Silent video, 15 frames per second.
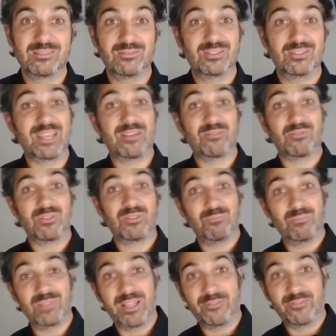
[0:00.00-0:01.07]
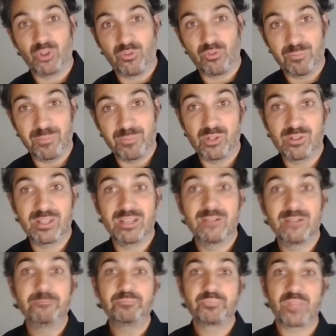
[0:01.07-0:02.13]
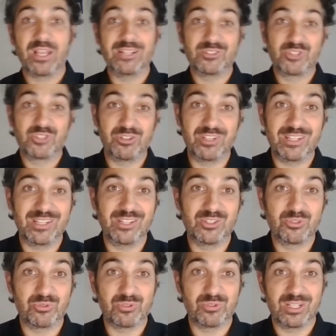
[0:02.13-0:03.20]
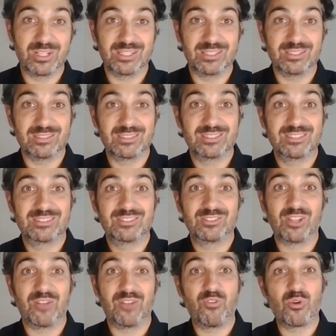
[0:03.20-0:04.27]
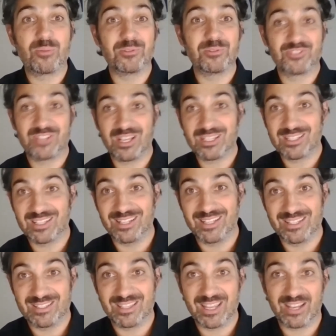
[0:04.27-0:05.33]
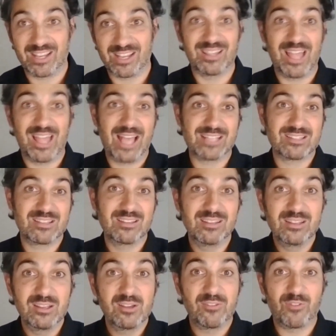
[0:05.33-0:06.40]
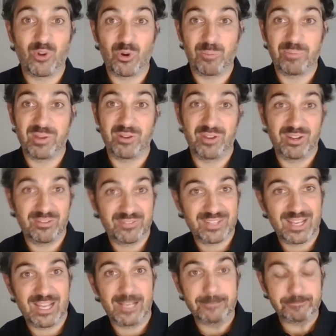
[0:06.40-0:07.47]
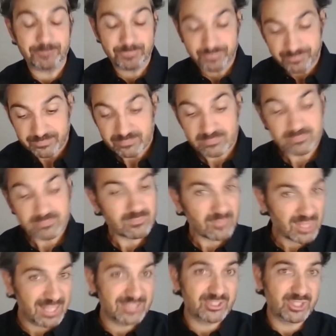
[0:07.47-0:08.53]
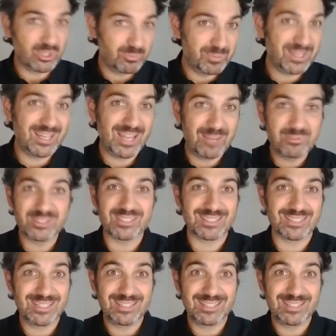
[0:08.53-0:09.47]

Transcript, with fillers: take leftover milk and turn it into a, a form of sustenance that could last for a period of time. And so, being able to